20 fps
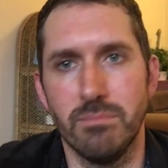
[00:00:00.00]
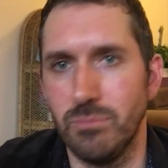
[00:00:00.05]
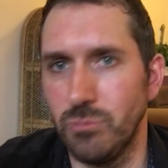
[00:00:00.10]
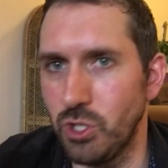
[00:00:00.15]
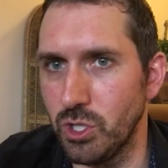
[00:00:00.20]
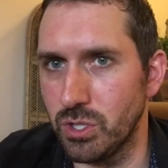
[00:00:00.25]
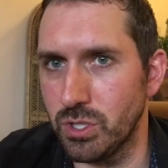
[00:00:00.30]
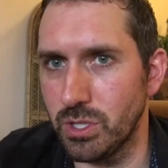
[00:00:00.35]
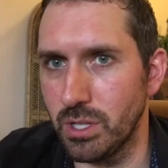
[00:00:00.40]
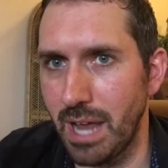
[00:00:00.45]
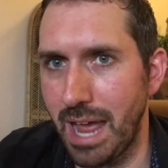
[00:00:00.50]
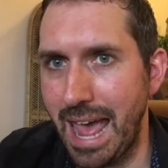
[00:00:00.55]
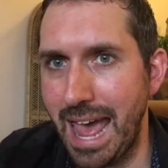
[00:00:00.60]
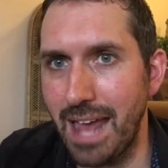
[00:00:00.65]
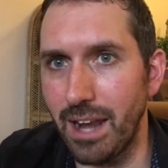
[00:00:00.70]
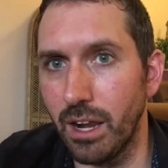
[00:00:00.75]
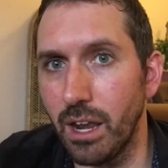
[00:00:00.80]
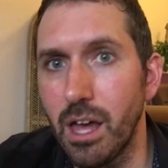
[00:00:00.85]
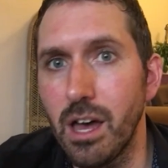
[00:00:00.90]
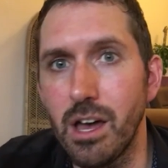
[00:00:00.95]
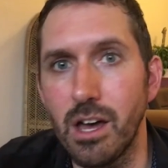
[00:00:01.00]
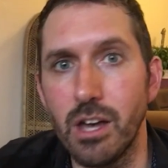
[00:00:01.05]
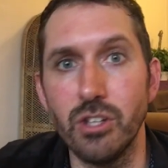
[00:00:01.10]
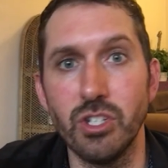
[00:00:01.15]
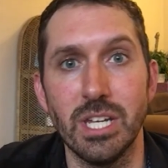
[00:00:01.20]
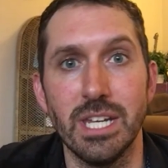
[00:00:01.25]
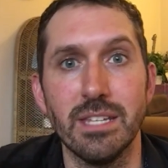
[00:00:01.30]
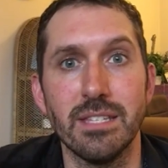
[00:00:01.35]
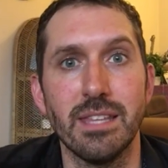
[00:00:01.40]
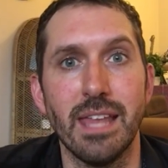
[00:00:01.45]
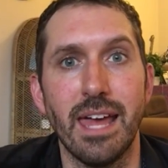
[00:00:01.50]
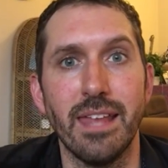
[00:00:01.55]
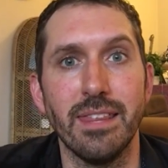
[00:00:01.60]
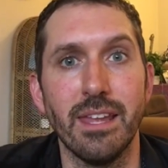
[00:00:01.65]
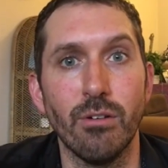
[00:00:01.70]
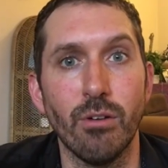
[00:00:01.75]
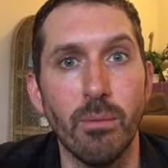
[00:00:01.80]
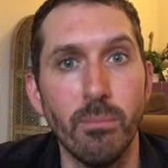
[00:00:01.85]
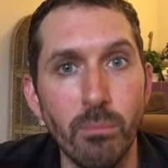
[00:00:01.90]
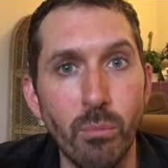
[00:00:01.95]
just at large is that
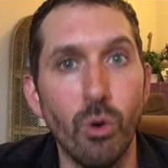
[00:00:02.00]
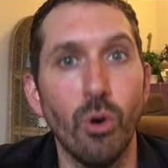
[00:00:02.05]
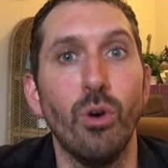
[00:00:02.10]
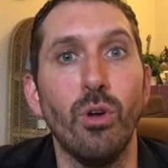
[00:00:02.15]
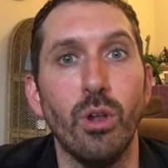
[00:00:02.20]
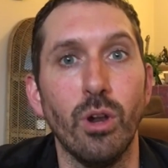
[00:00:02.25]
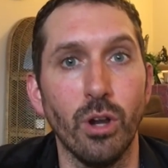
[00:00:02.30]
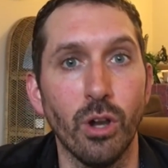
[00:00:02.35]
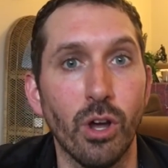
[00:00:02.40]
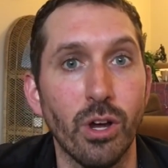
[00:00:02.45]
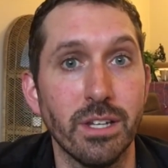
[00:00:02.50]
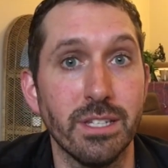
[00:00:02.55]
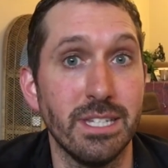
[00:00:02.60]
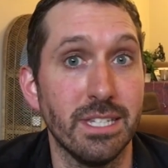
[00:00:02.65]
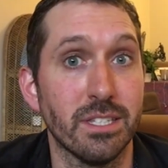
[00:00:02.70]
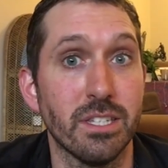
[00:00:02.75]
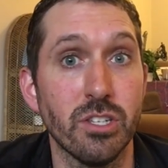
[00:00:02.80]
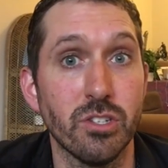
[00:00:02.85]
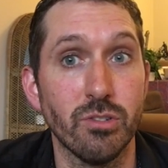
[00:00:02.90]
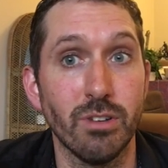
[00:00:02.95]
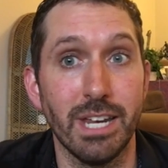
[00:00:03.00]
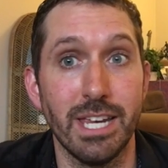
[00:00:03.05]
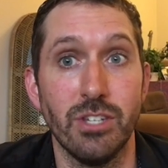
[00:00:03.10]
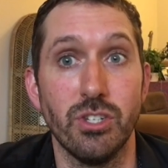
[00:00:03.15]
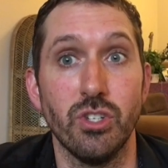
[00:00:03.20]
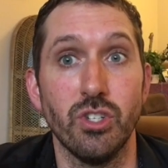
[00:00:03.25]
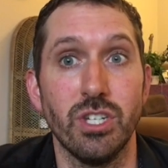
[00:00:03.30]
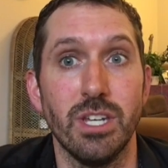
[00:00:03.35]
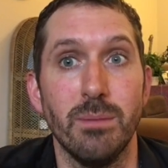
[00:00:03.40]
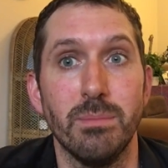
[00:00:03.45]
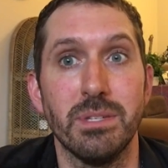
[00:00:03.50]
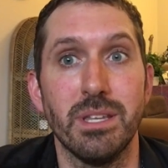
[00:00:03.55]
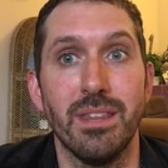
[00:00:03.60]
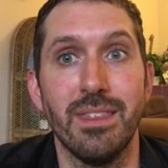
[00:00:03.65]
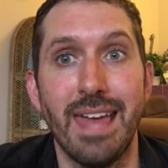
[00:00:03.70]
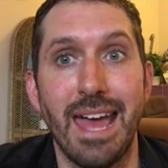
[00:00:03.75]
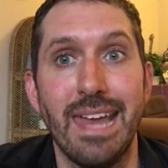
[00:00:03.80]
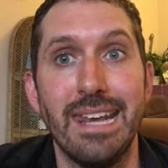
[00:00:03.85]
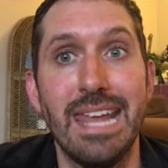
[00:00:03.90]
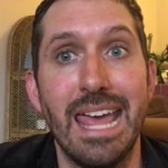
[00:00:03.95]
there are more long distance relationships
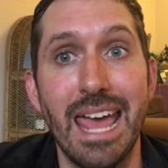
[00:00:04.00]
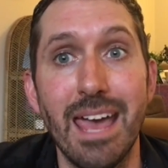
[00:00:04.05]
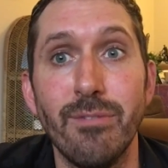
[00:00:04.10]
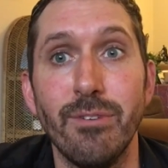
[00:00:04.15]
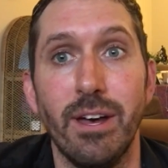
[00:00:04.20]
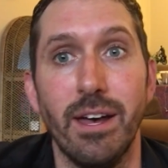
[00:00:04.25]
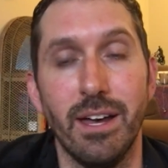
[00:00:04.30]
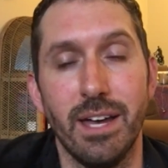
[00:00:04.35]
than ever.